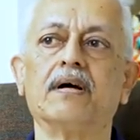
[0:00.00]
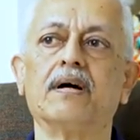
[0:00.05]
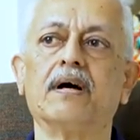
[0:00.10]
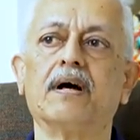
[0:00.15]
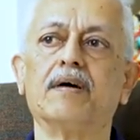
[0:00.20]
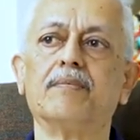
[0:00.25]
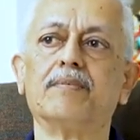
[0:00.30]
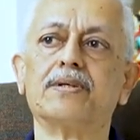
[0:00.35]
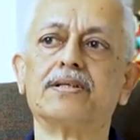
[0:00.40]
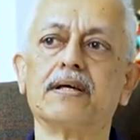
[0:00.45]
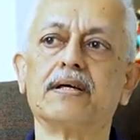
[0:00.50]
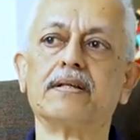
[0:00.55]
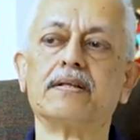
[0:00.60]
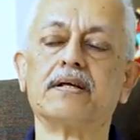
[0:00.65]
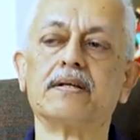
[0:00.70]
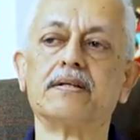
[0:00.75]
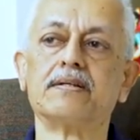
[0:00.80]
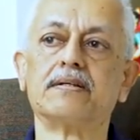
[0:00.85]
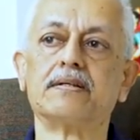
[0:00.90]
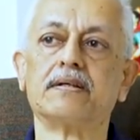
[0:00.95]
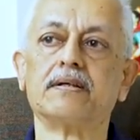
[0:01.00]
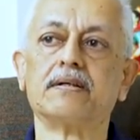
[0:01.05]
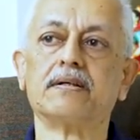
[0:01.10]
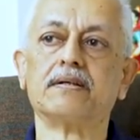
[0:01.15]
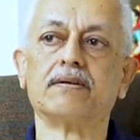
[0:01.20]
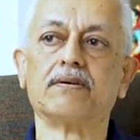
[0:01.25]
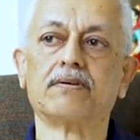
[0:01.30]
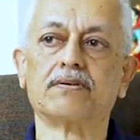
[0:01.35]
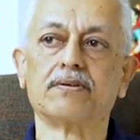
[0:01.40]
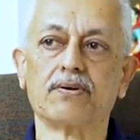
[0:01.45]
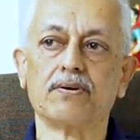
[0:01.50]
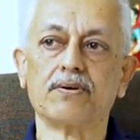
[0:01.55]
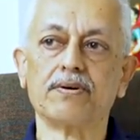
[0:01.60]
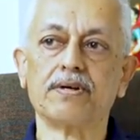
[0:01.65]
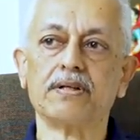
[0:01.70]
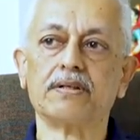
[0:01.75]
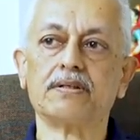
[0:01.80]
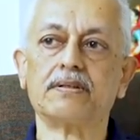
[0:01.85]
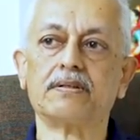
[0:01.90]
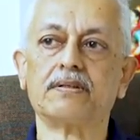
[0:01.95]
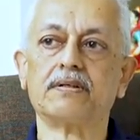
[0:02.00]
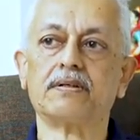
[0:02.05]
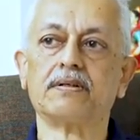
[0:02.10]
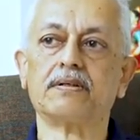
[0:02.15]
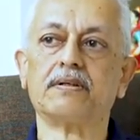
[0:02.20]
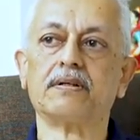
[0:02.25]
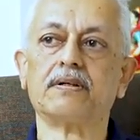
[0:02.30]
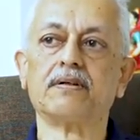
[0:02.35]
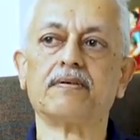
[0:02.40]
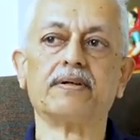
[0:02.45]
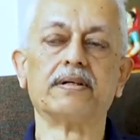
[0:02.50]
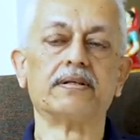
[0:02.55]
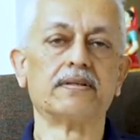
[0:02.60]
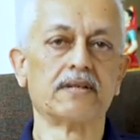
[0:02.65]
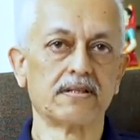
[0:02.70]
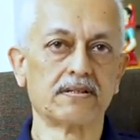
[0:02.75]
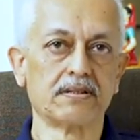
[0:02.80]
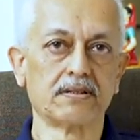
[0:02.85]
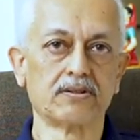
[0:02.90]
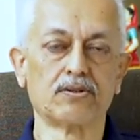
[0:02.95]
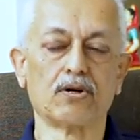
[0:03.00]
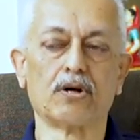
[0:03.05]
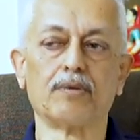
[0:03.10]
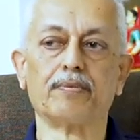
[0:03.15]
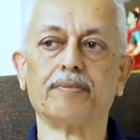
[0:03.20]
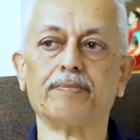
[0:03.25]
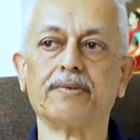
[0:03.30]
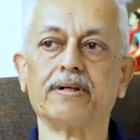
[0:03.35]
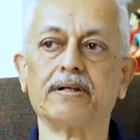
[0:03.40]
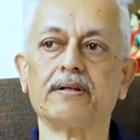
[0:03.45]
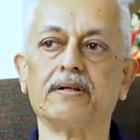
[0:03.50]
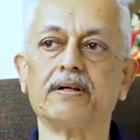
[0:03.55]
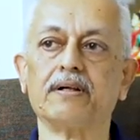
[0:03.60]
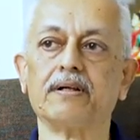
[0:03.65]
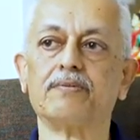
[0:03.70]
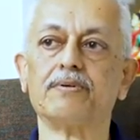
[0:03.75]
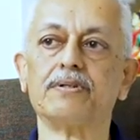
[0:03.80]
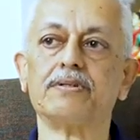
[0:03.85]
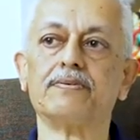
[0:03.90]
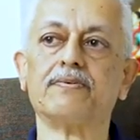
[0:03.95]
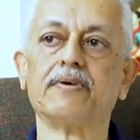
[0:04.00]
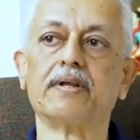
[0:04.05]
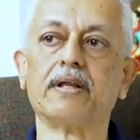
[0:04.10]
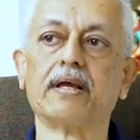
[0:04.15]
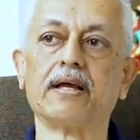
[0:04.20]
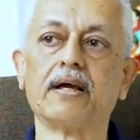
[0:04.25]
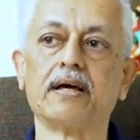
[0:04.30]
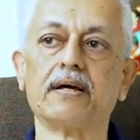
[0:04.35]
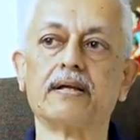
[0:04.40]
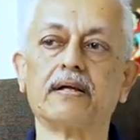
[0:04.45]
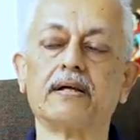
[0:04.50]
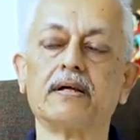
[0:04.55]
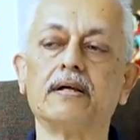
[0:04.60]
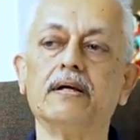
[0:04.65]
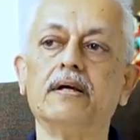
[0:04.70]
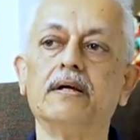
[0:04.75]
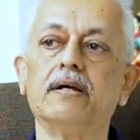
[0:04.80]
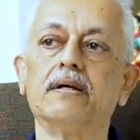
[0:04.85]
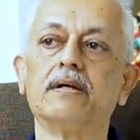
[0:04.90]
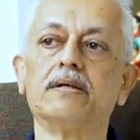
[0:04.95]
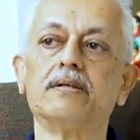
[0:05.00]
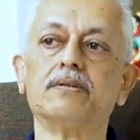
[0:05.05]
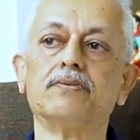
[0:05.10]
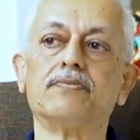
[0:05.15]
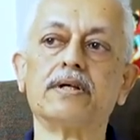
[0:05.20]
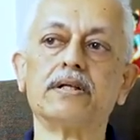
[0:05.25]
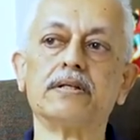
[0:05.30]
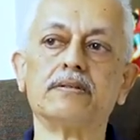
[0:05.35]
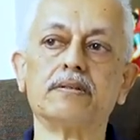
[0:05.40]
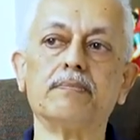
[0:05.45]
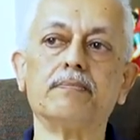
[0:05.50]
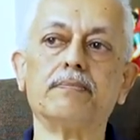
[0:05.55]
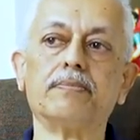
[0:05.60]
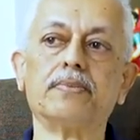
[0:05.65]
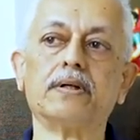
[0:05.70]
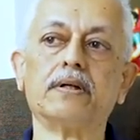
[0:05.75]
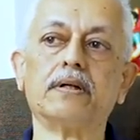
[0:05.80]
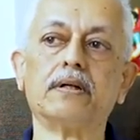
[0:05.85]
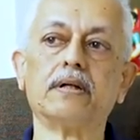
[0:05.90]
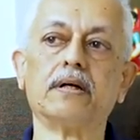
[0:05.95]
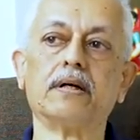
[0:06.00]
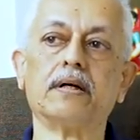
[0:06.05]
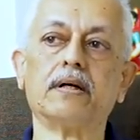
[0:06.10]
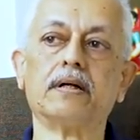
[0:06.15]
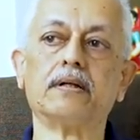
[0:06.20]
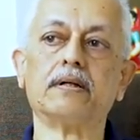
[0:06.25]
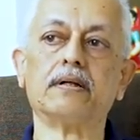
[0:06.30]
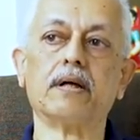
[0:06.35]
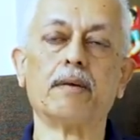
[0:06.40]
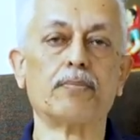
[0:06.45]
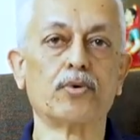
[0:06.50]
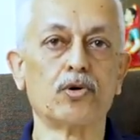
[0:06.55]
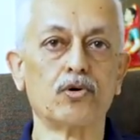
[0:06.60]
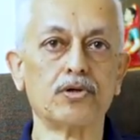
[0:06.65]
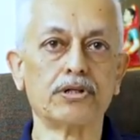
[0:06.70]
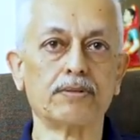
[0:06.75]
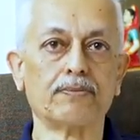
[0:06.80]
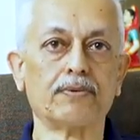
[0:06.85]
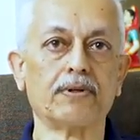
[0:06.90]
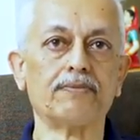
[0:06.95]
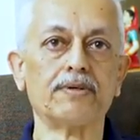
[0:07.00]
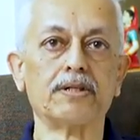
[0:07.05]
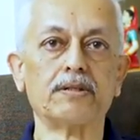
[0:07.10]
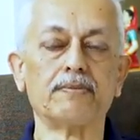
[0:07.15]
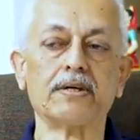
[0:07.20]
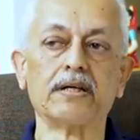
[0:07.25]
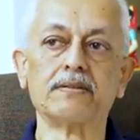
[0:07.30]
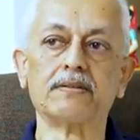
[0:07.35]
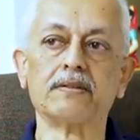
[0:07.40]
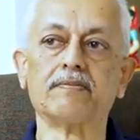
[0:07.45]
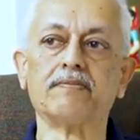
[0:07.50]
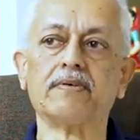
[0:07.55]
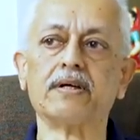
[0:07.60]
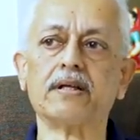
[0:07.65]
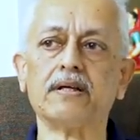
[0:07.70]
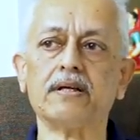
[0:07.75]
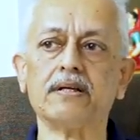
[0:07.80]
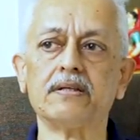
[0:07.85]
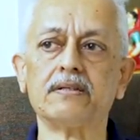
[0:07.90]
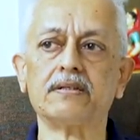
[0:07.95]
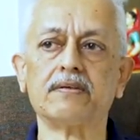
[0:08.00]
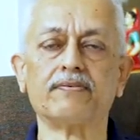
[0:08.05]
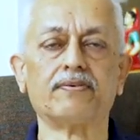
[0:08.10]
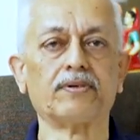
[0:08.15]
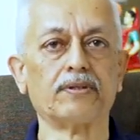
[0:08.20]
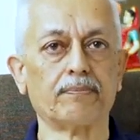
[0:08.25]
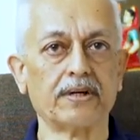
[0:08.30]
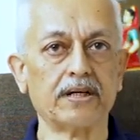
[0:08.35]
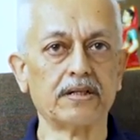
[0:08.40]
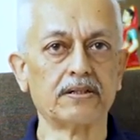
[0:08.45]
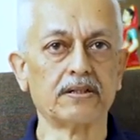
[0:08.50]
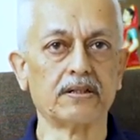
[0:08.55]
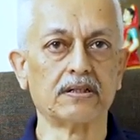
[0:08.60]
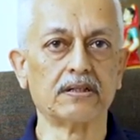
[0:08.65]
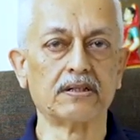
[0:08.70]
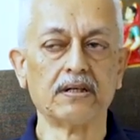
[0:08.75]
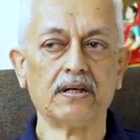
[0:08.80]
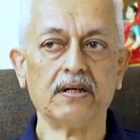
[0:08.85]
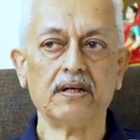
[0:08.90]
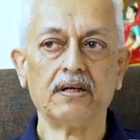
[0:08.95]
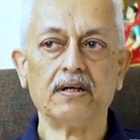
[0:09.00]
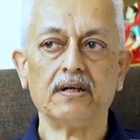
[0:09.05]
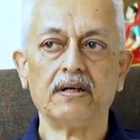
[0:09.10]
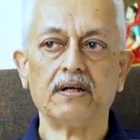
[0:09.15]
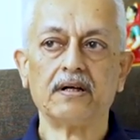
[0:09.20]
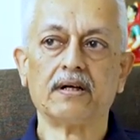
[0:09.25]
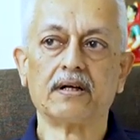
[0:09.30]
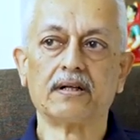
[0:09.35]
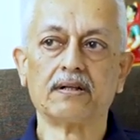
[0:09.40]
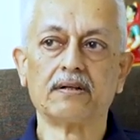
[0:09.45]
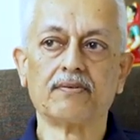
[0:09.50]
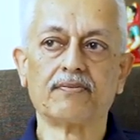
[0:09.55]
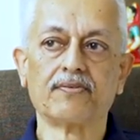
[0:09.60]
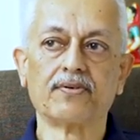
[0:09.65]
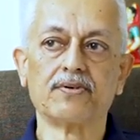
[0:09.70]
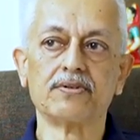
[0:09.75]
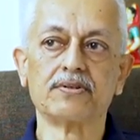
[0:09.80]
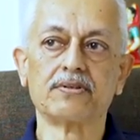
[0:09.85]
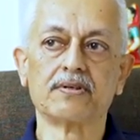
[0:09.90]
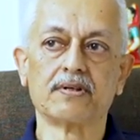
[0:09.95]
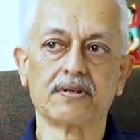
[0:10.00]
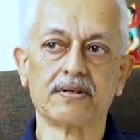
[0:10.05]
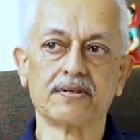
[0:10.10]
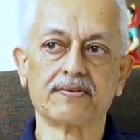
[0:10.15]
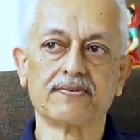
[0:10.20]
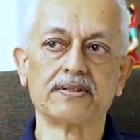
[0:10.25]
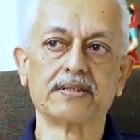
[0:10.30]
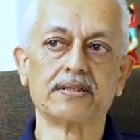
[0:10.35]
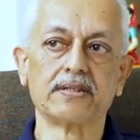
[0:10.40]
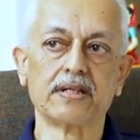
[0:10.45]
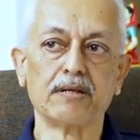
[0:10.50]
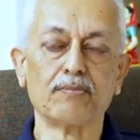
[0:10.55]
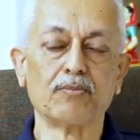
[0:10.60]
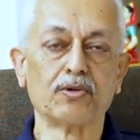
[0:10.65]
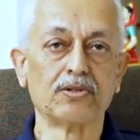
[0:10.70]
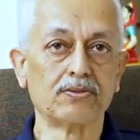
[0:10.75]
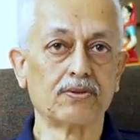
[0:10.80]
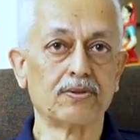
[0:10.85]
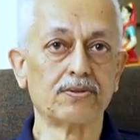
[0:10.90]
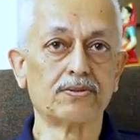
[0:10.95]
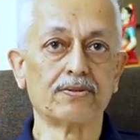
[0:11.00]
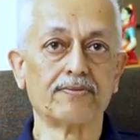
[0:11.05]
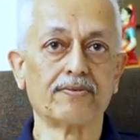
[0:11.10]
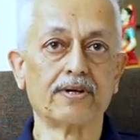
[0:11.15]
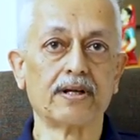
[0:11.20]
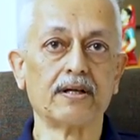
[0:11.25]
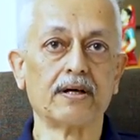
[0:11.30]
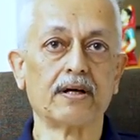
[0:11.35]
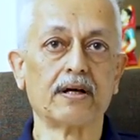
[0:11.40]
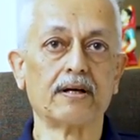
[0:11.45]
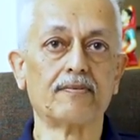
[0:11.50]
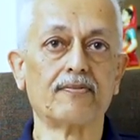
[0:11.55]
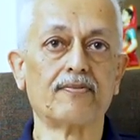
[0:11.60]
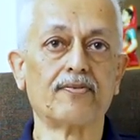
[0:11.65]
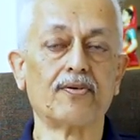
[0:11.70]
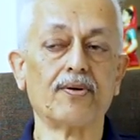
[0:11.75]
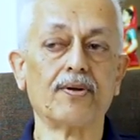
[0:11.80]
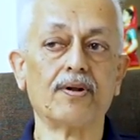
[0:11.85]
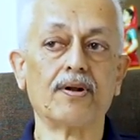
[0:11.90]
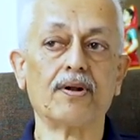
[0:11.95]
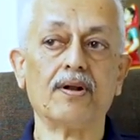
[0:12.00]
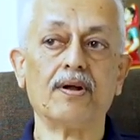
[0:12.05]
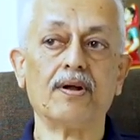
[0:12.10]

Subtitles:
I must say that Dr. Rohit did a fantastic job. I mean, he was very caring, he's very simple and approachable, which makes it very easy for the patient. And of course, the rest of his team was also very helpful.